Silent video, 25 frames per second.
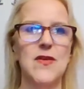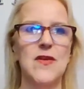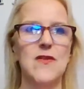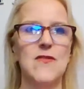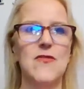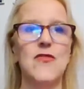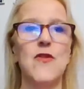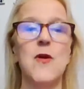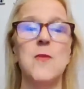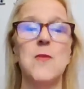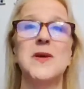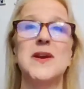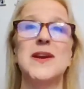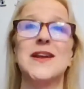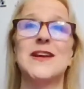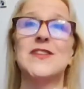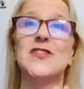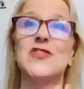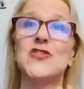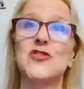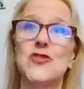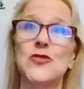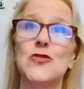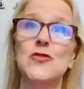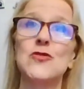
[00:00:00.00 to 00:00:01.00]
from an
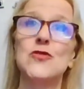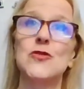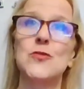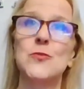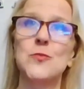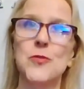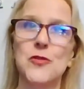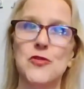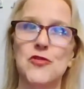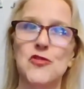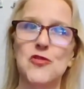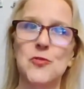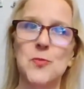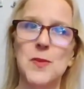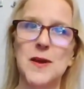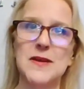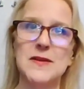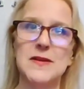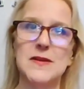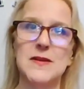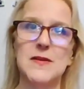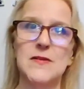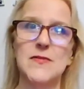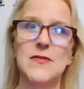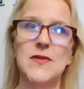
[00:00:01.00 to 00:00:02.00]
external
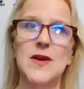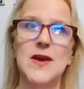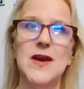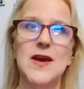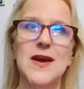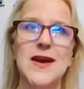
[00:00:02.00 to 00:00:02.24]
perspective.